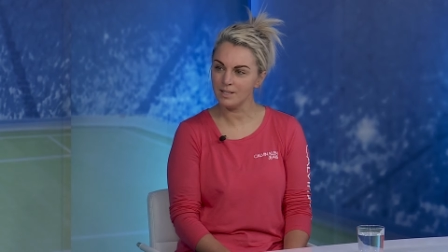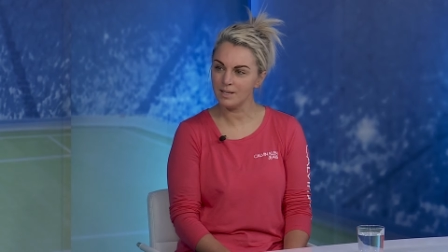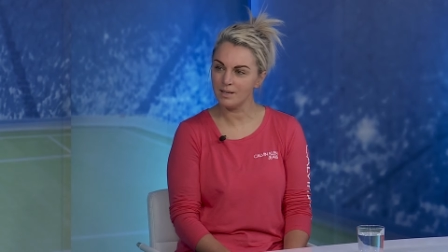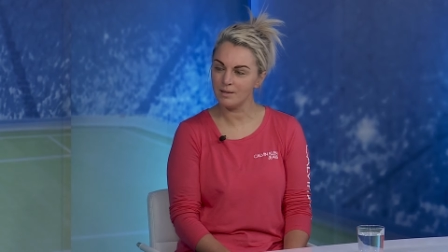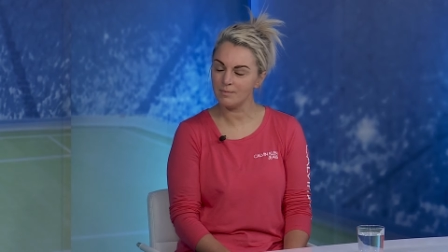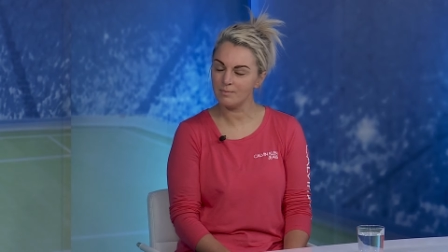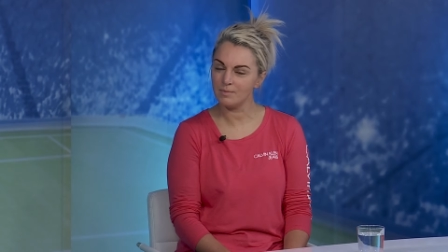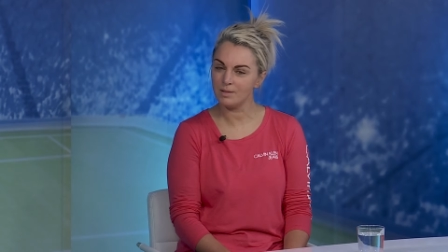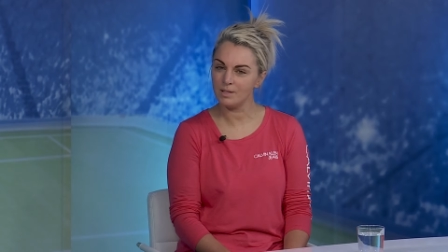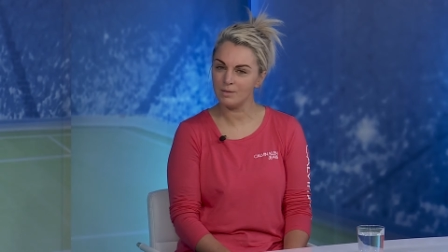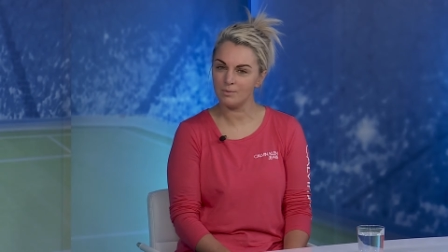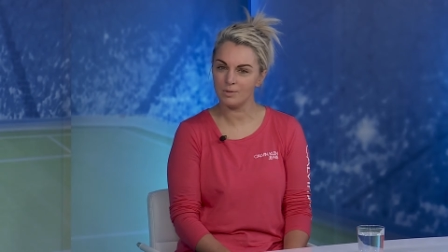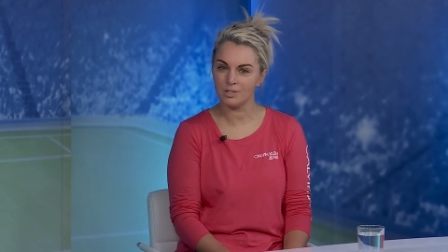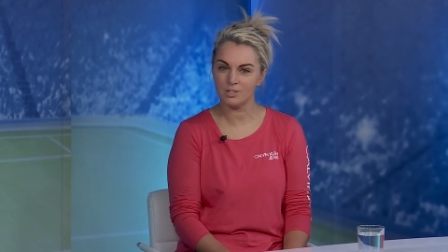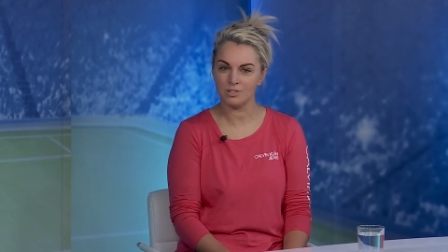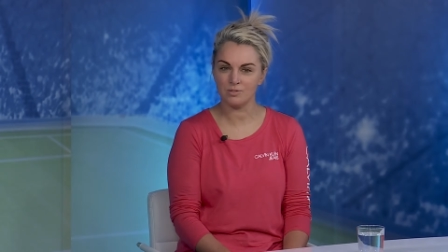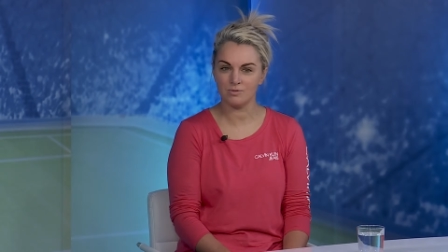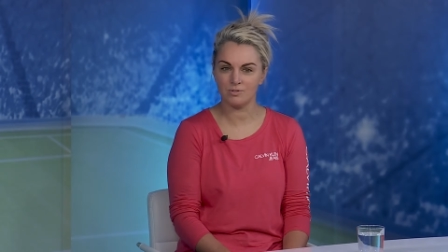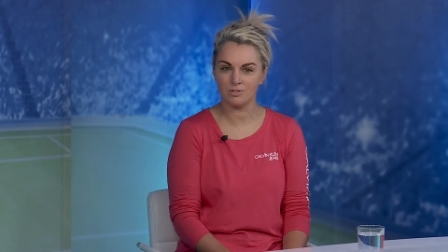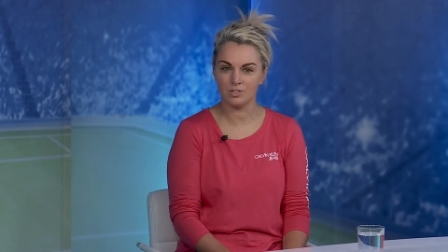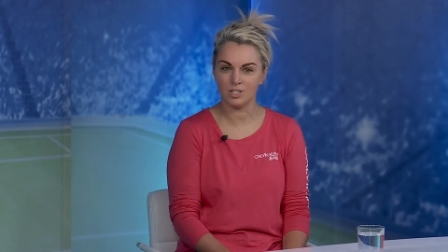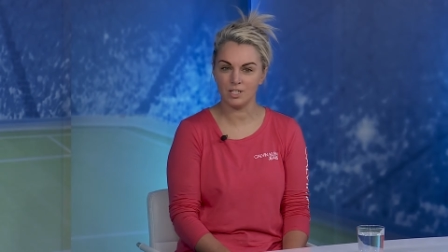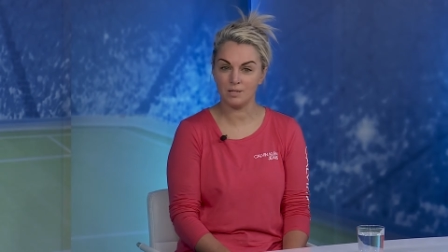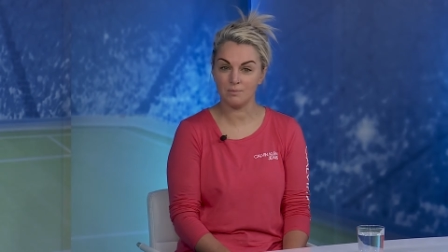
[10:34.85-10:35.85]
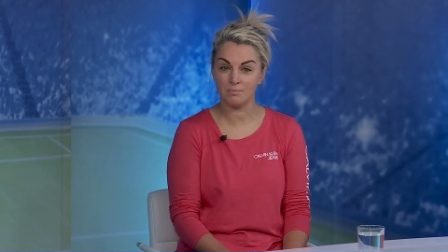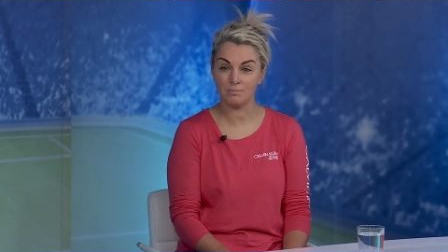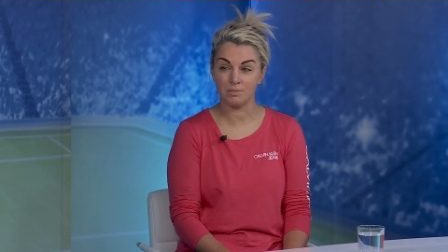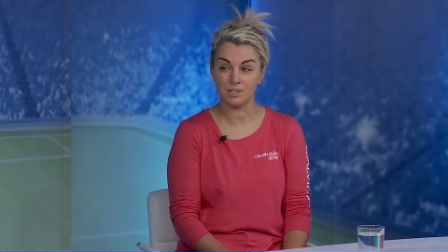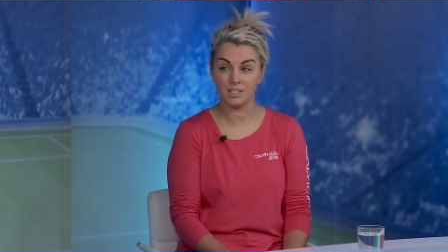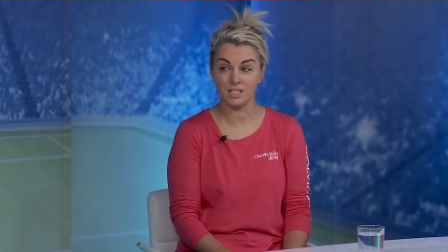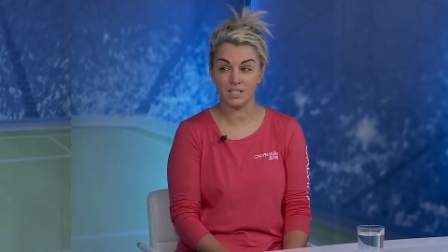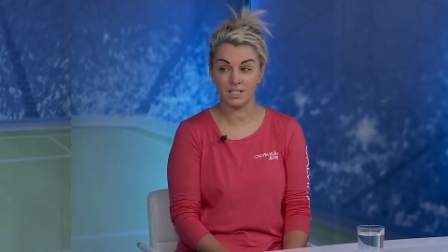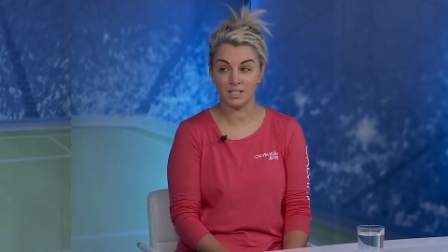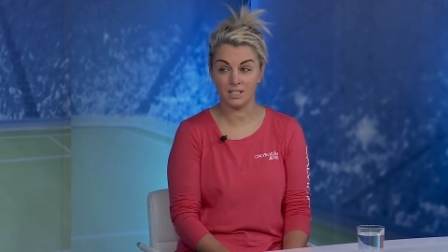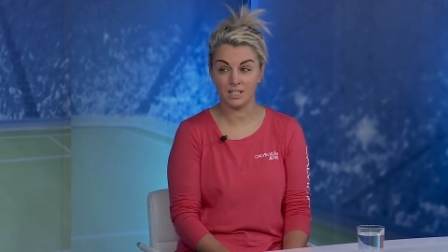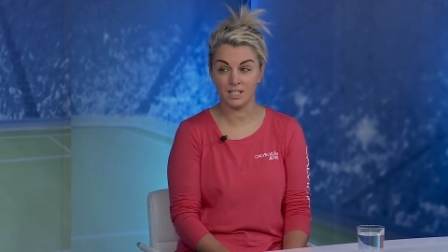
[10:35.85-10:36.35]
They were training,
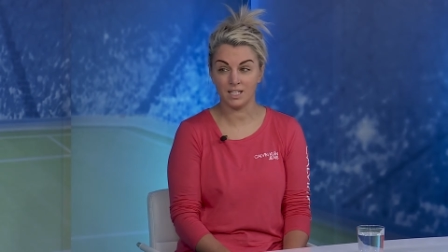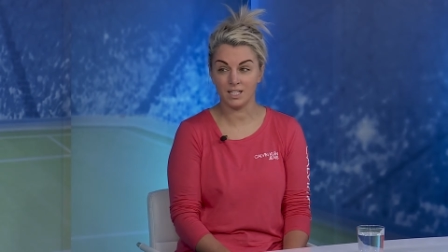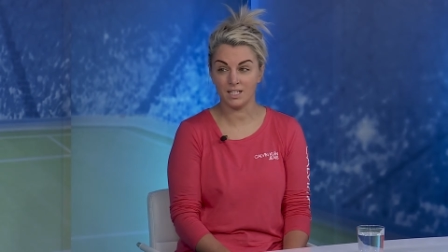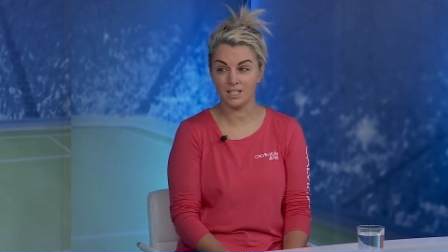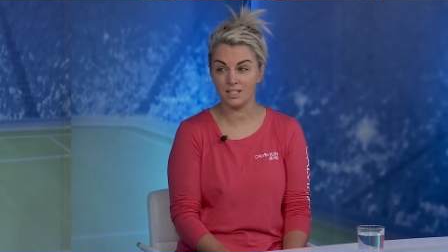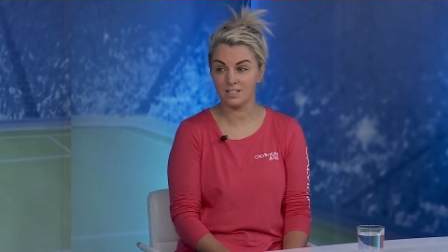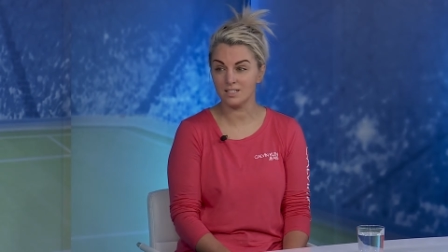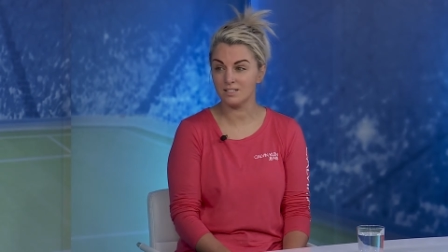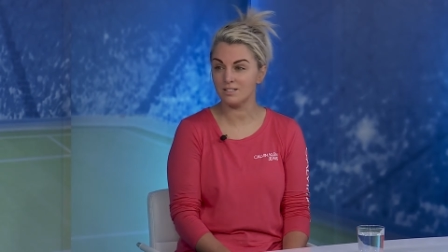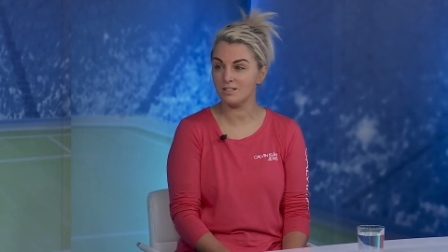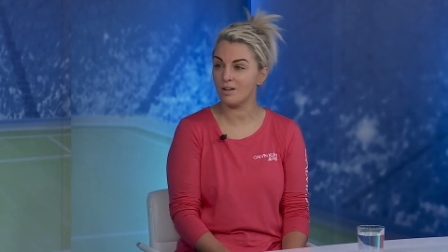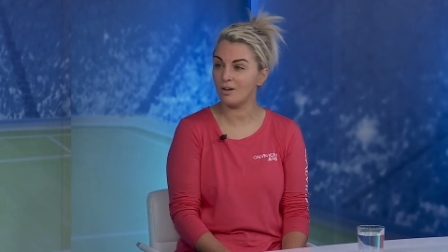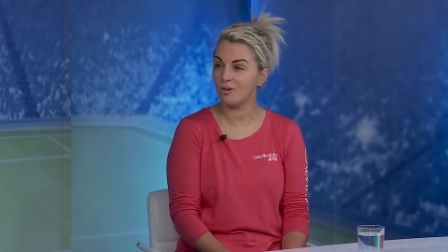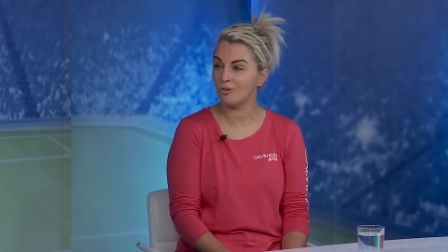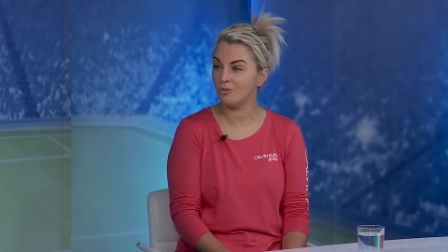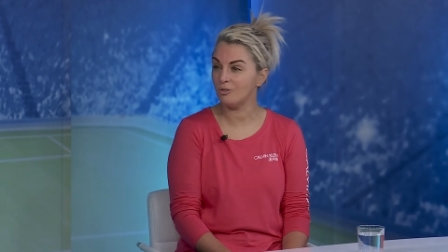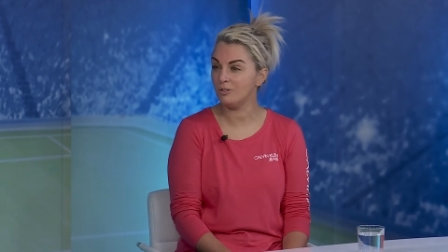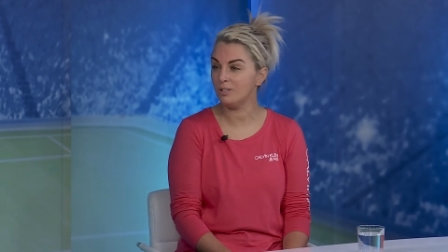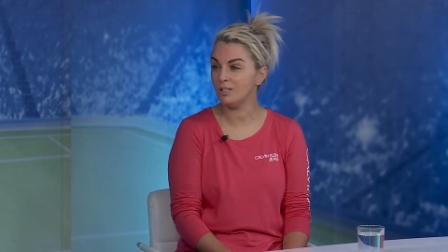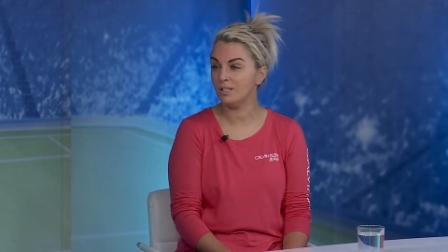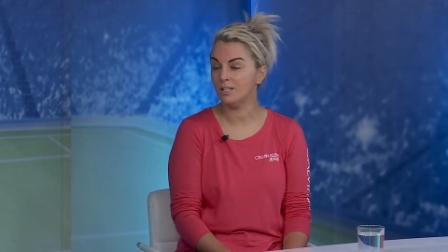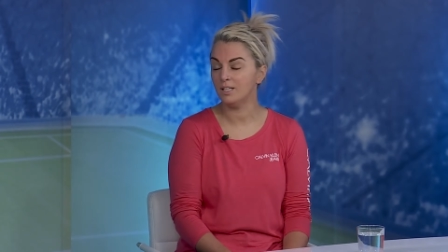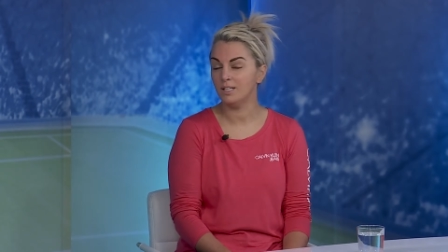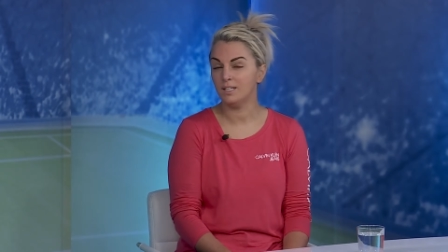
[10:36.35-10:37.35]
playing at Lennox Town.